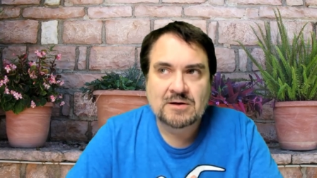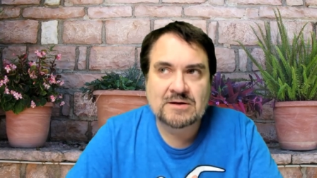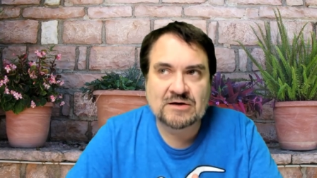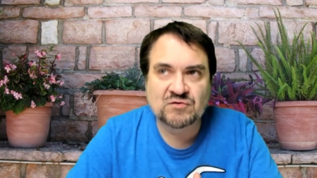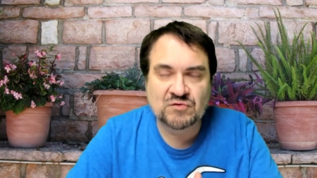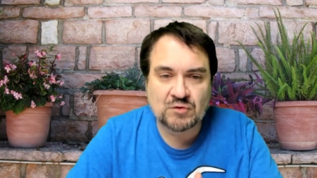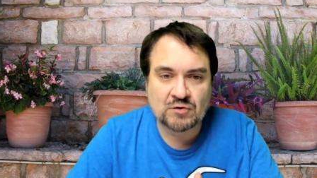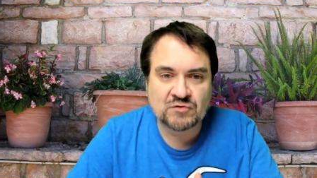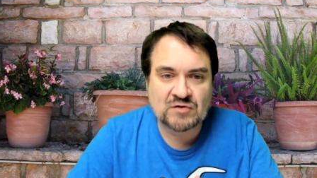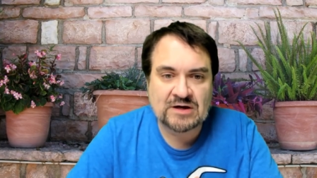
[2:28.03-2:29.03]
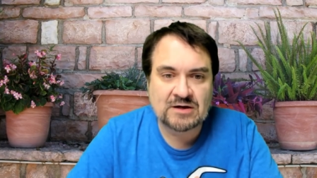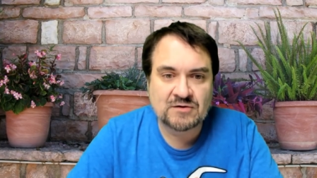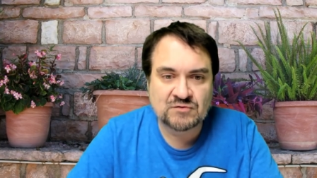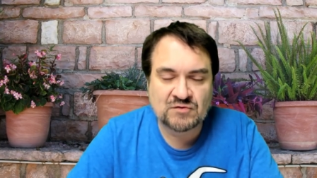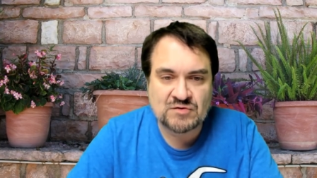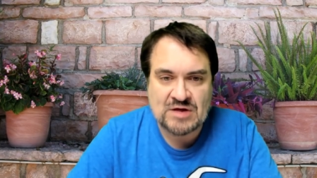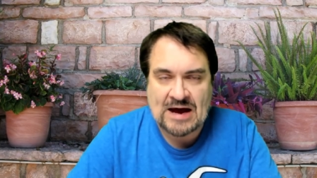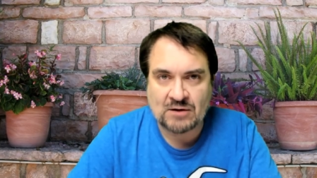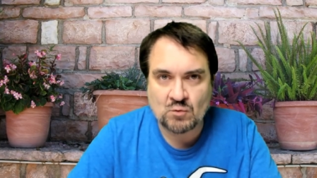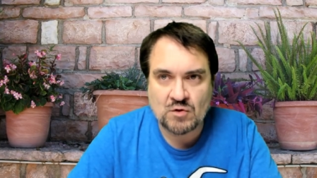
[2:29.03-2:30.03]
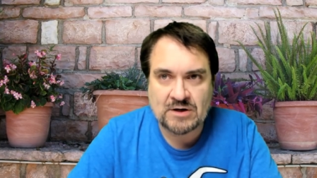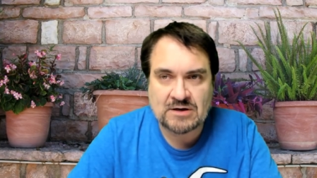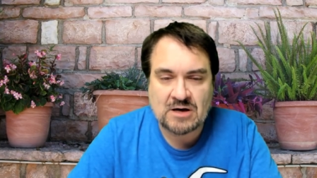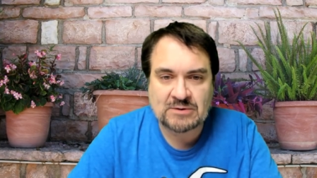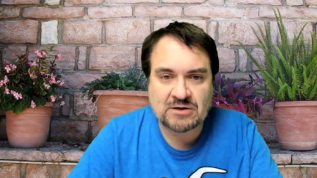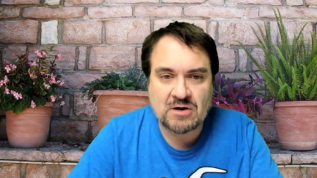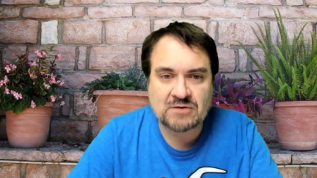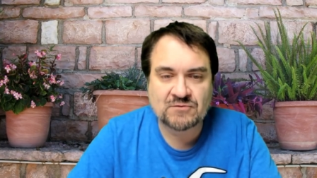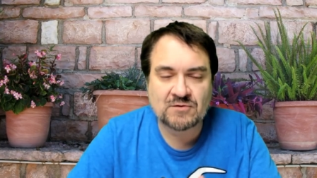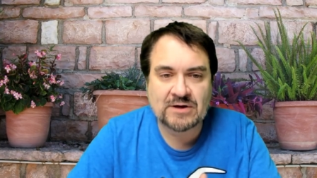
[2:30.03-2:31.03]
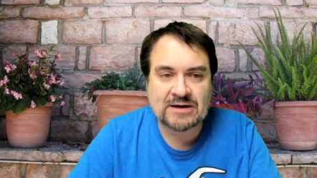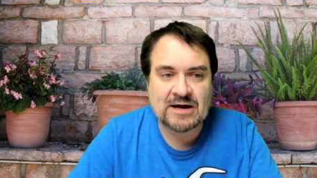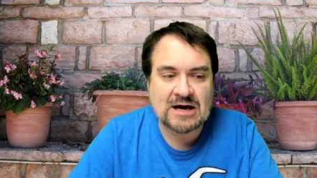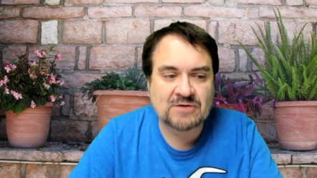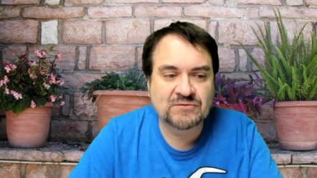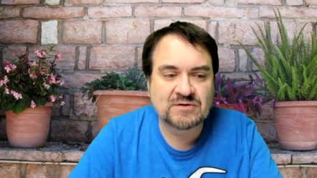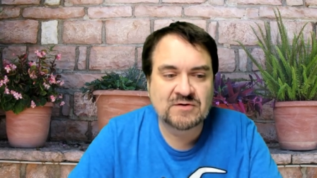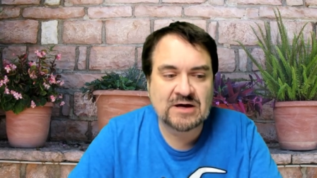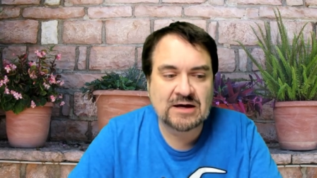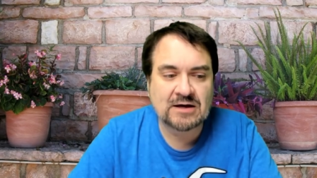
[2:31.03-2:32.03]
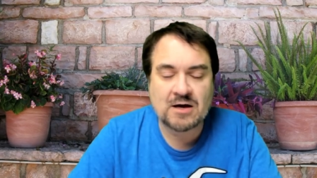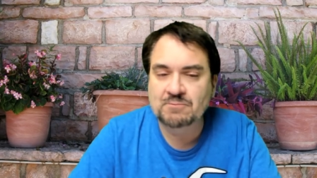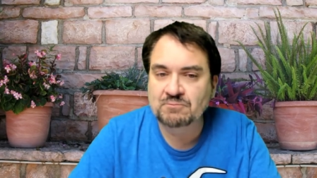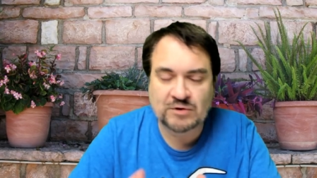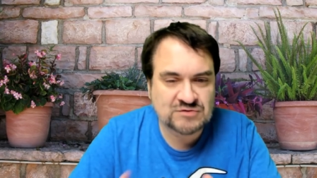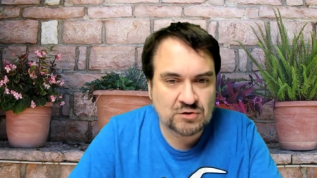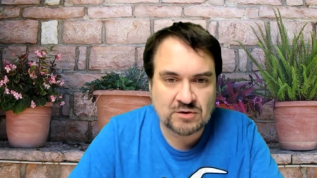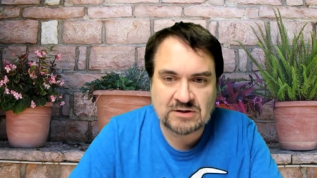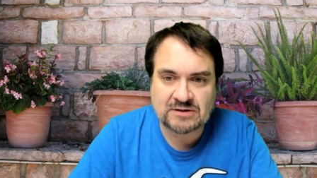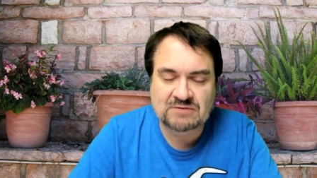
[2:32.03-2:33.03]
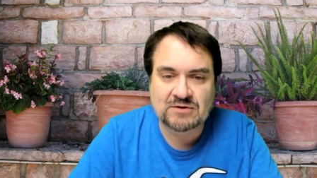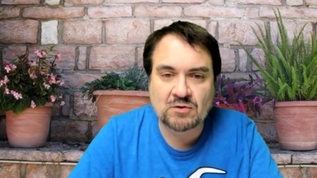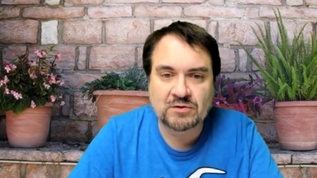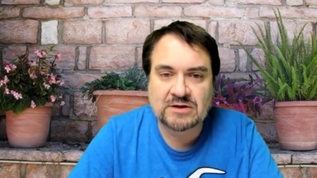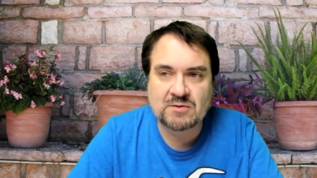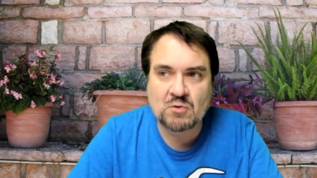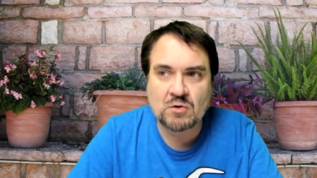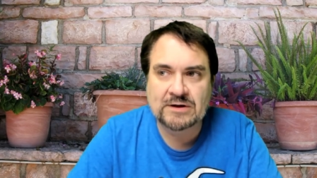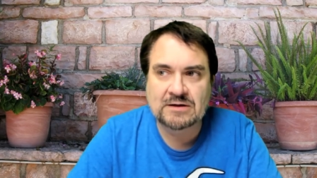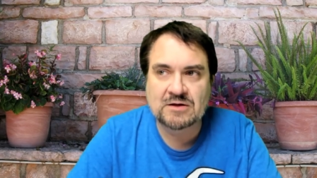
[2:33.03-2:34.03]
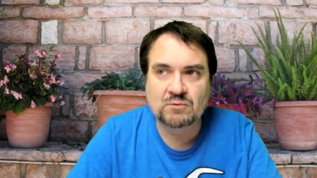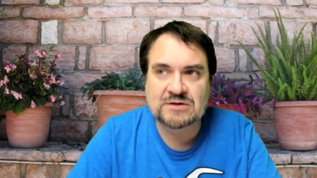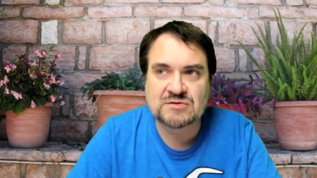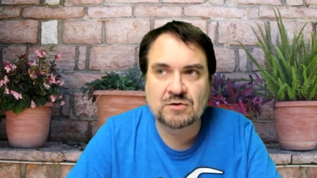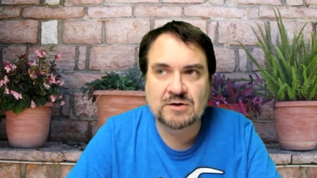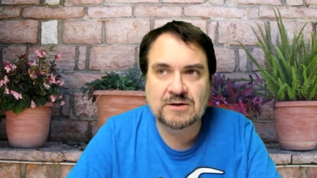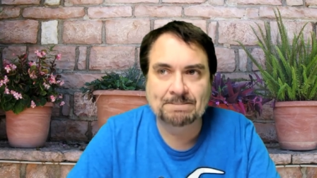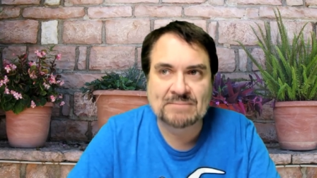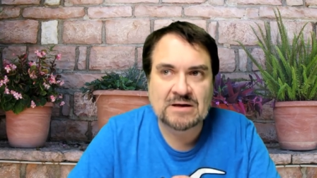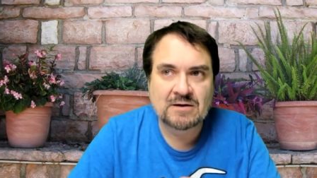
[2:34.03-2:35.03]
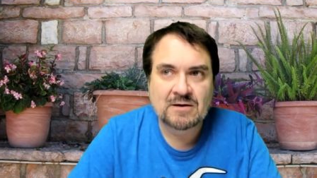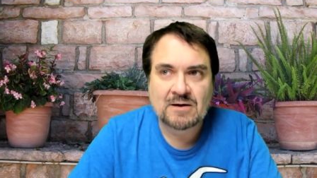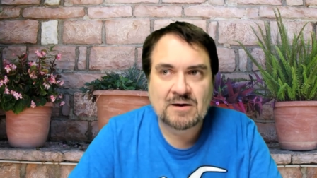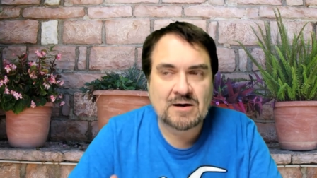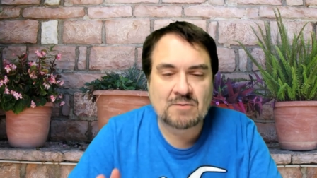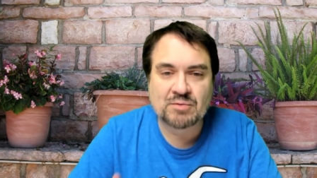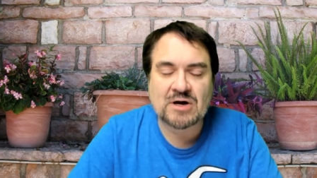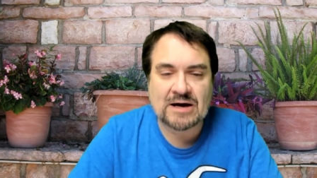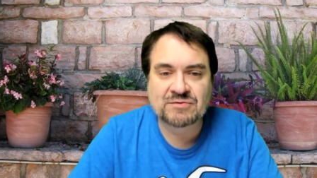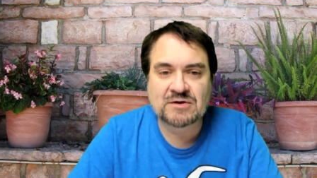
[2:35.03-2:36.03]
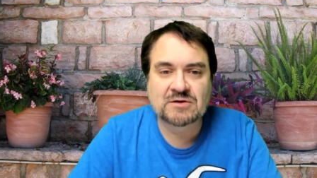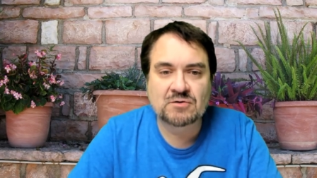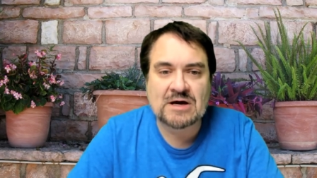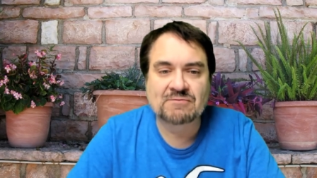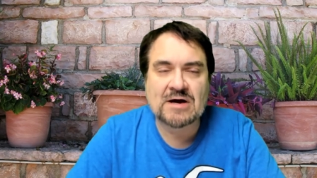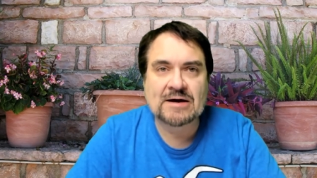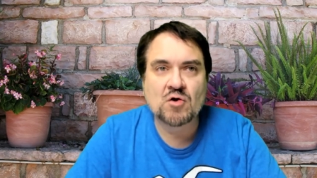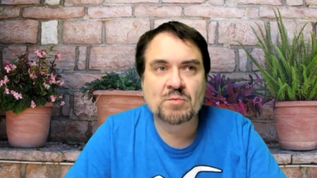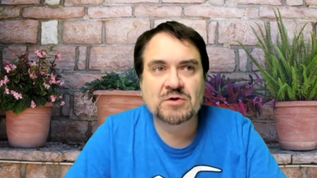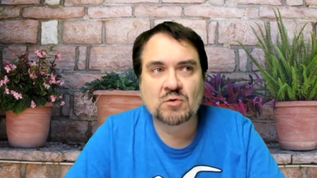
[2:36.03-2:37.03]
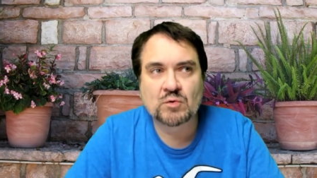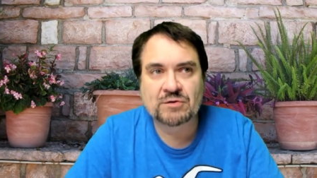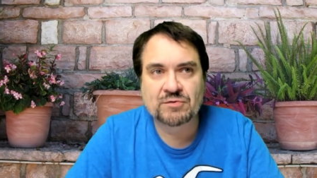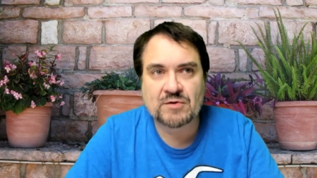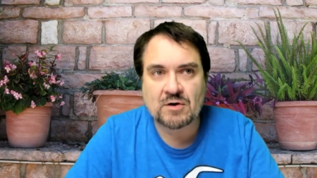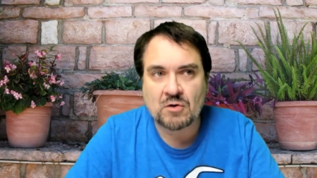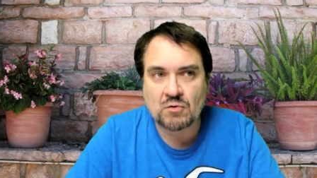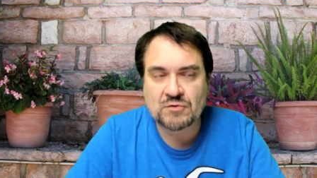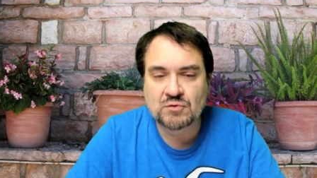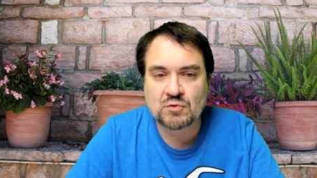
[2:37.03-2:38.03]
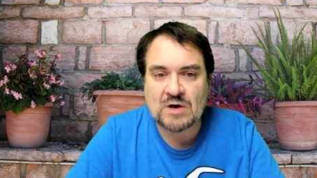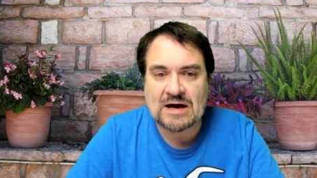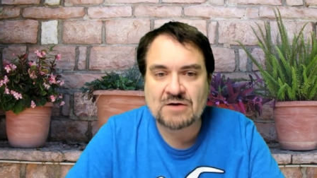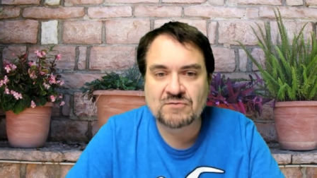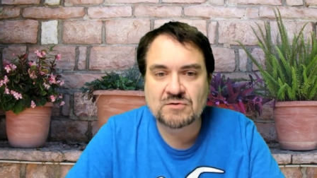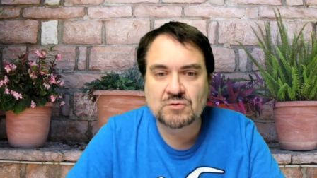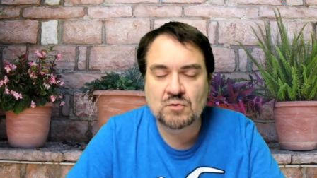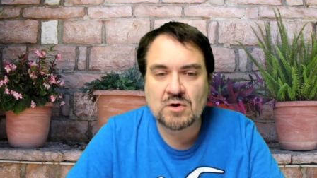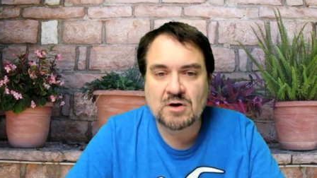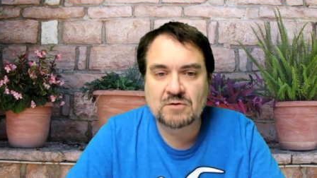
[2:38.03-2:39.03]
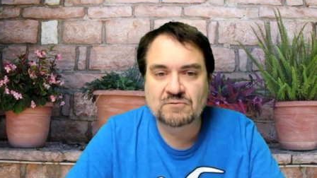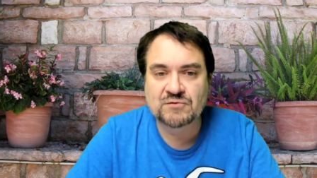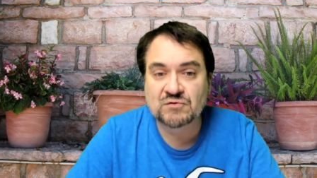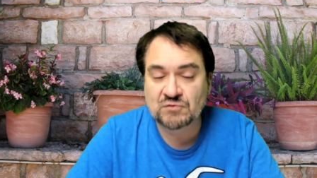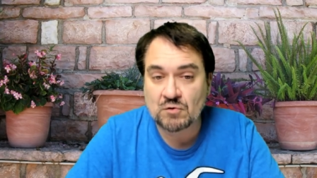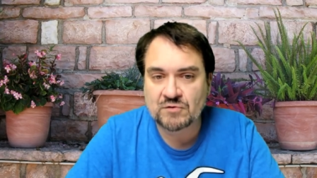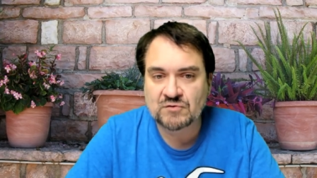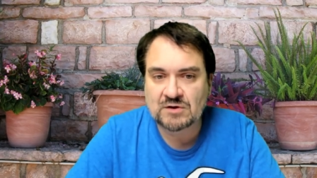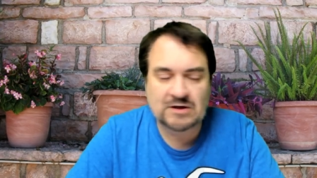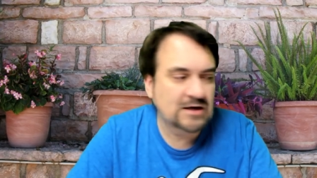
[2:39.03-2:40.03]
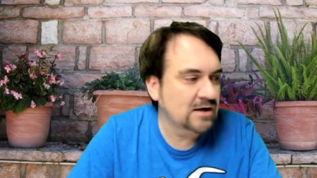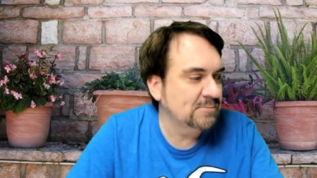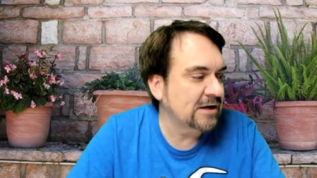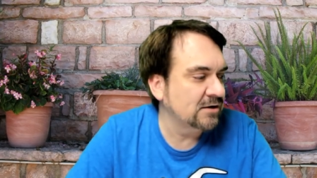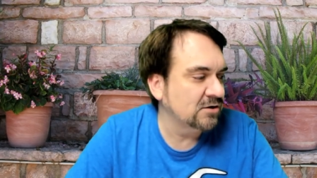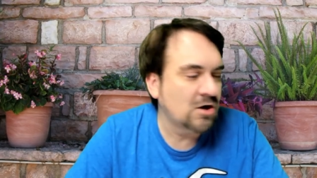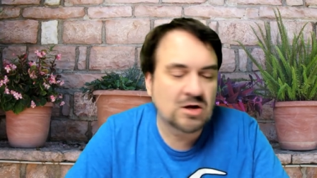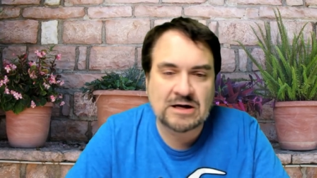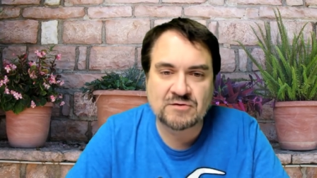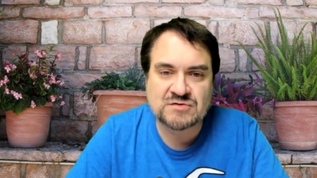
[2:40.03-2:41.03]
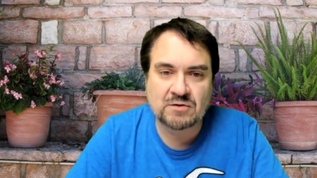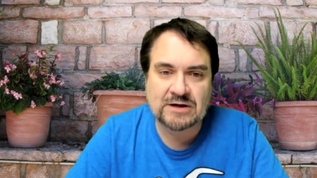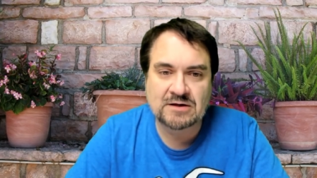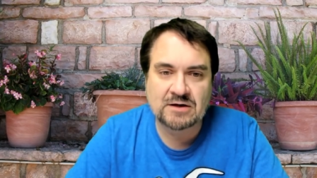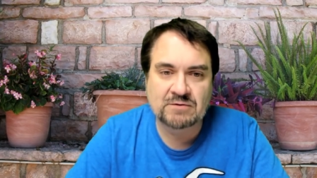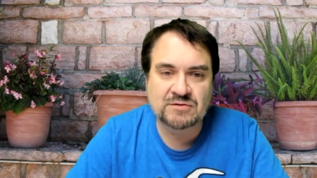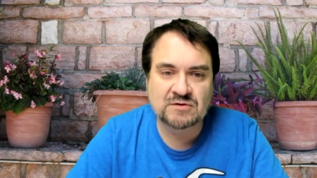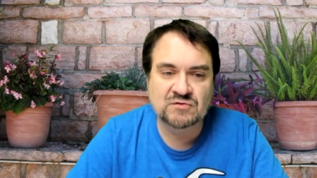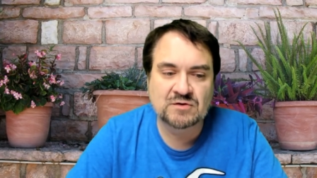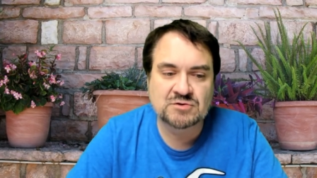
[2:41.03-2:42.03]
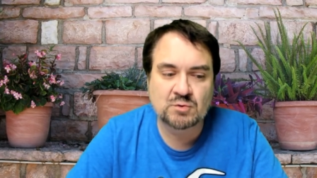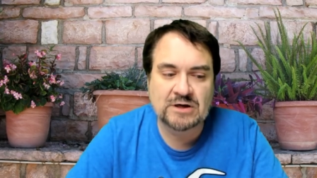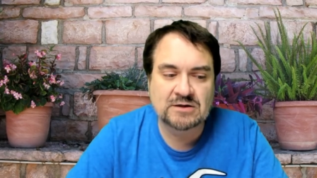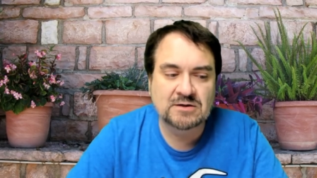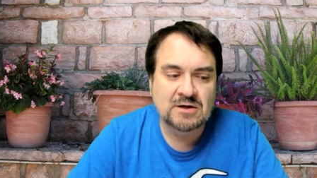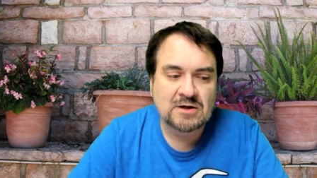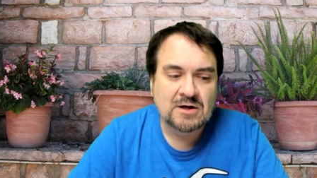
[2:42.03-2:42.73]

Next Thursday is that one. I'll be gone for like half the day. I'm returning, leaving early in the morning, and then returning. Um, but I think you'll have an eye opener with a whole new avenue of sourcing. And again, I'm not going to call it out till I get everything situated